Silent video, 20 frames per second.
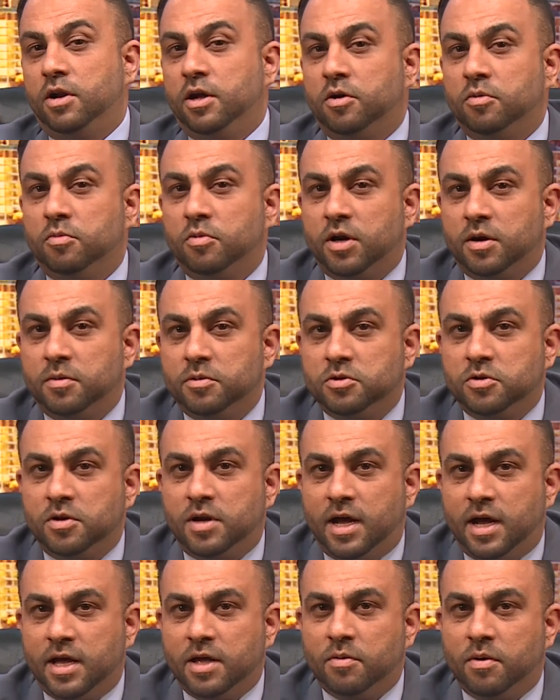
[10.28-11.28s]
alaikum wa
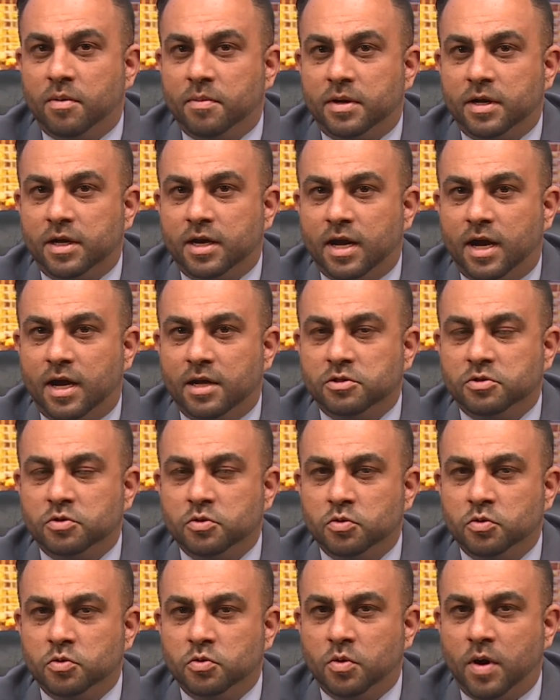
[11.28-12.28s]
rahmatullahi wa
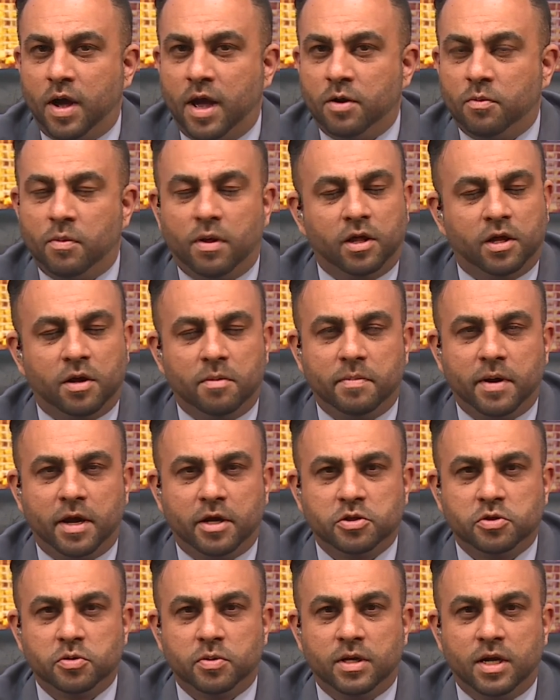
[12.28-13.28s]
barakatuh, and welcome
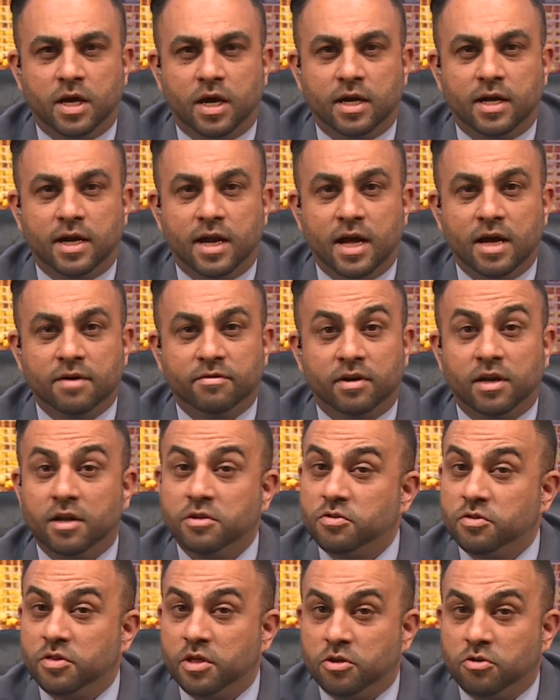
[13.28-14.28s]
back to Hilaal Live. I'd like
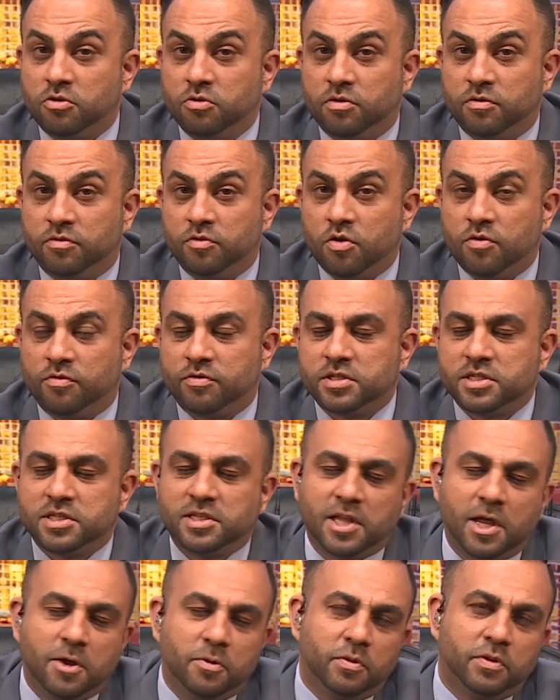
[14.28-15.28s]
to thank you, the viewer, for
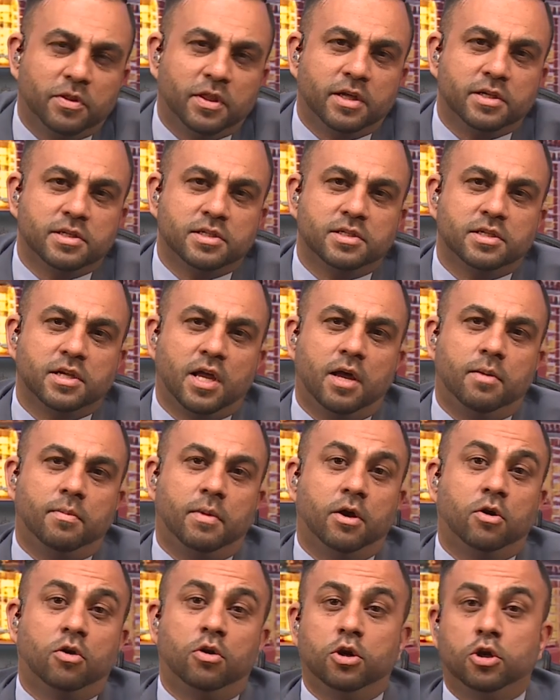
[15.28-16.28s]
staying with us, and
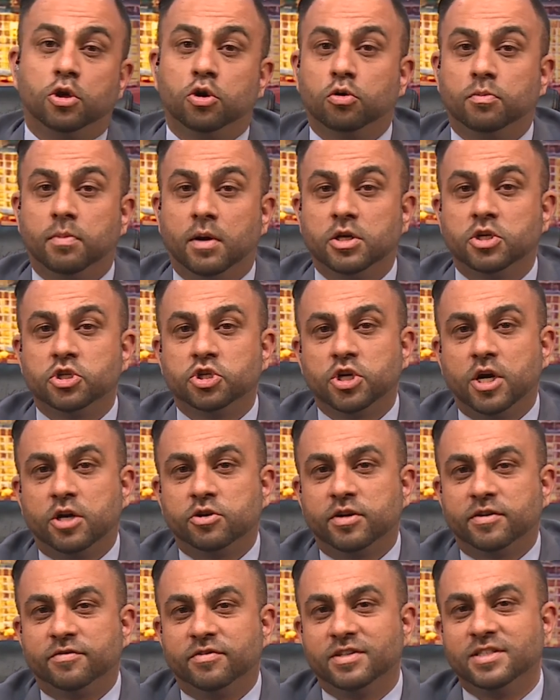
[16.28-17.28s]
my colleague Lukman
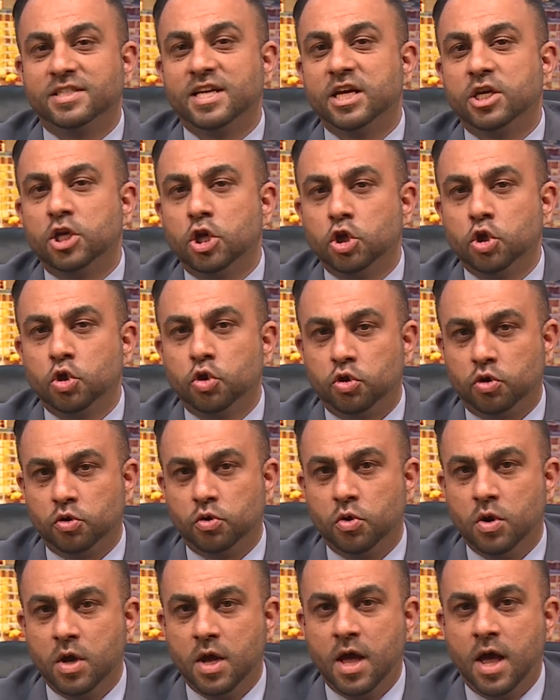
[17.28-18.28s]
Shadrach for taking you
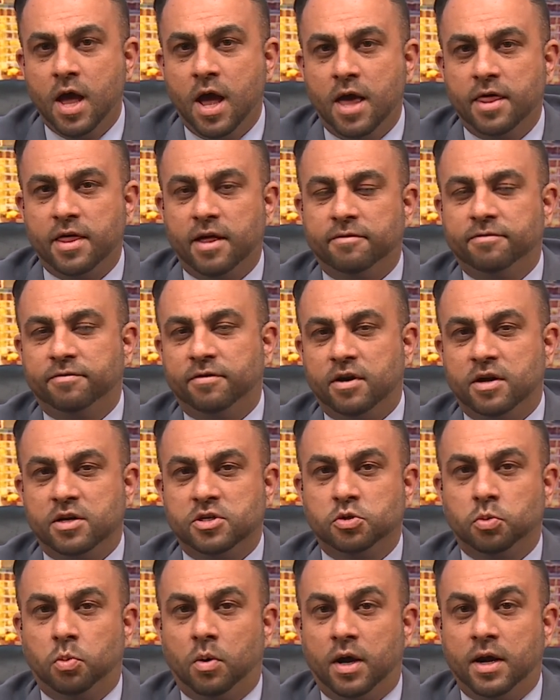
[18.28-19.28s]
through that
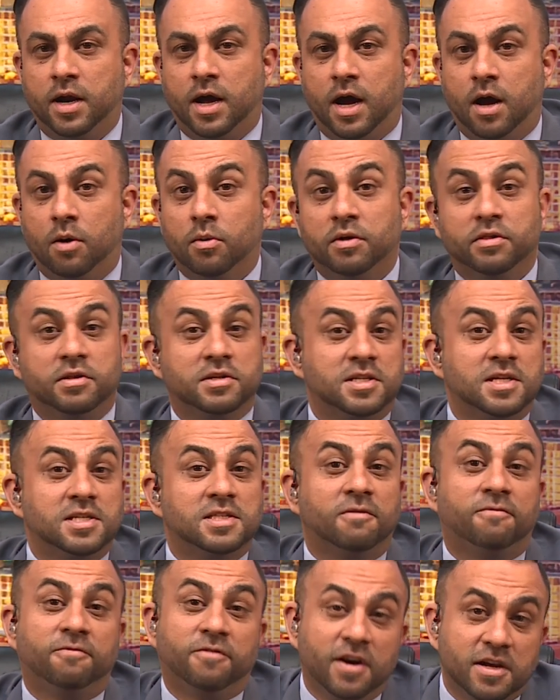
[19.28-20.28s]
first one hour. This is
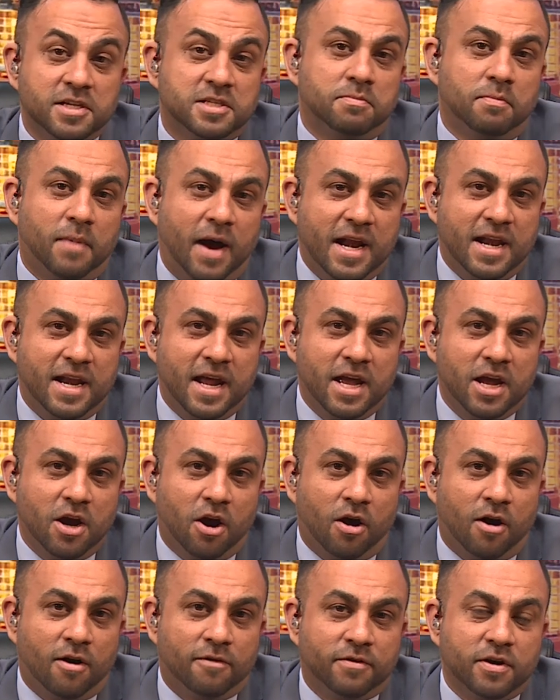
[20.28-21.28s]
the first Monday
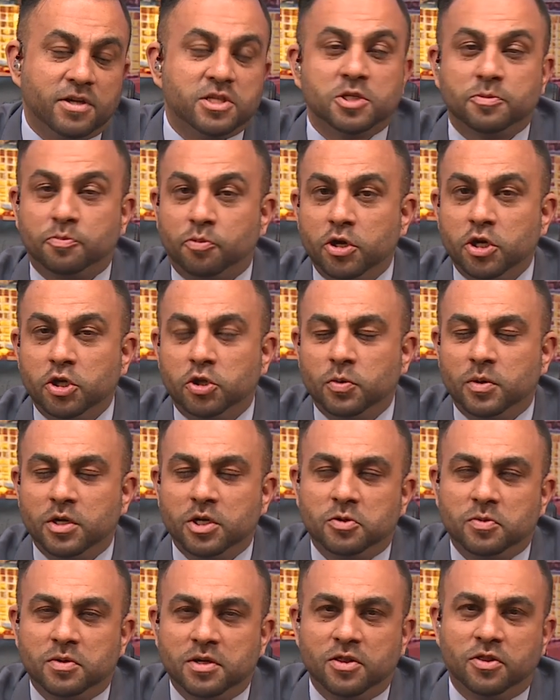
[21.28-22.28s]
of spring
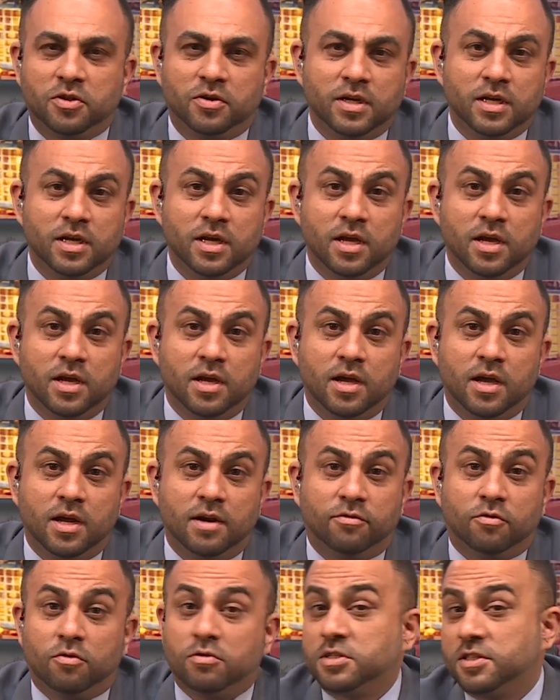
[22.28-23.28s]
2023, and
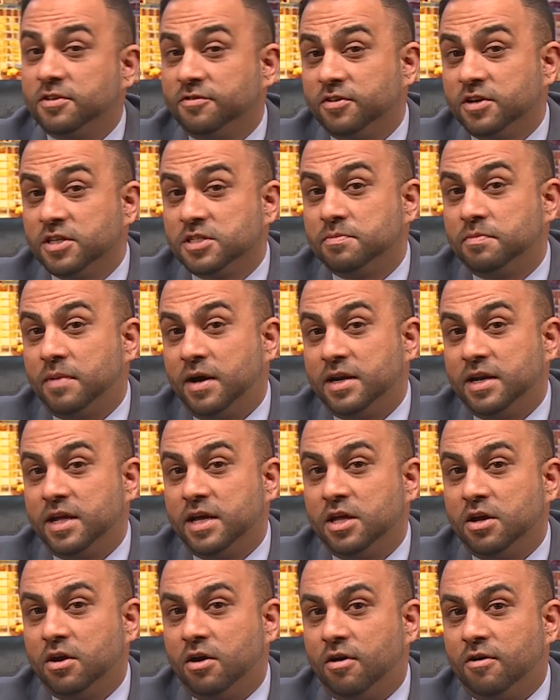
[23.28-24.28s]
of course, the first
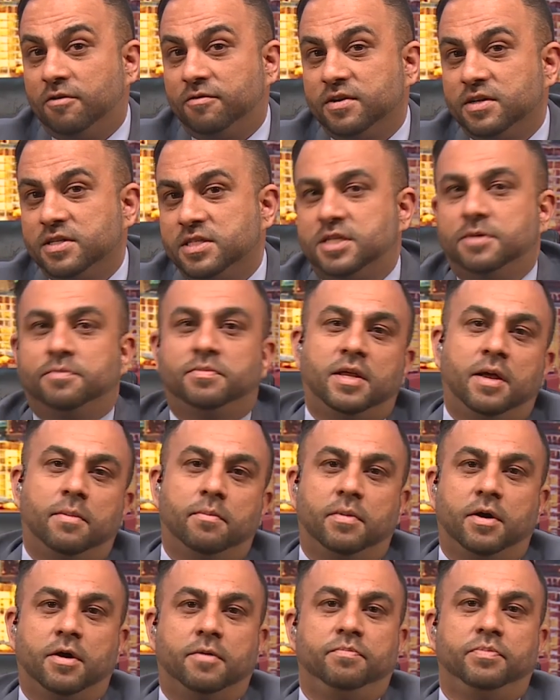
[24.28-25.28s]
Monday of
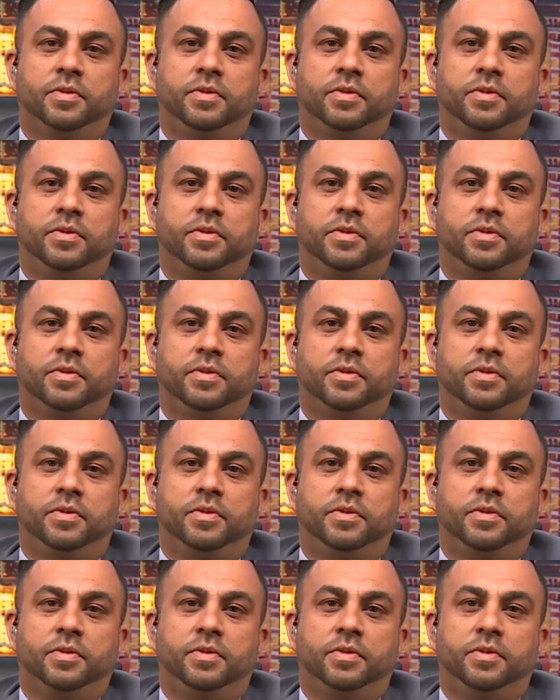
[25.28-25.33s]
September.